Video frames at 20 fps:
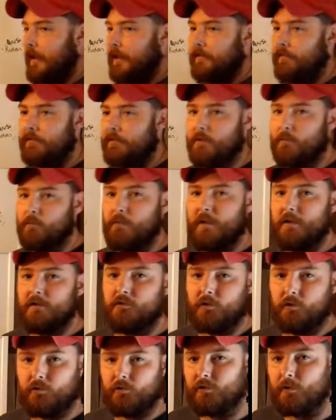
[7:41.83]
praise them when
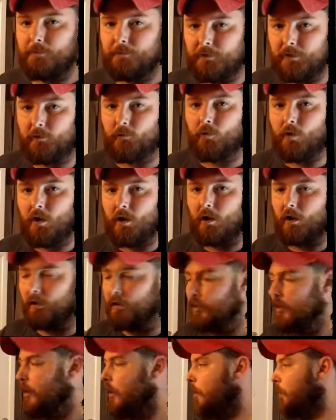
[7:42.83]
they do something
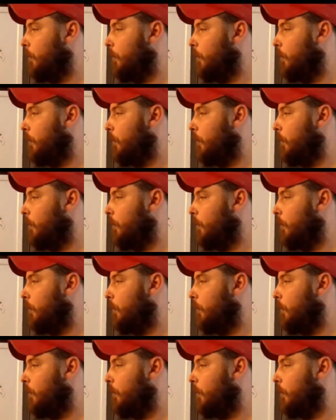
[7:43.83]
right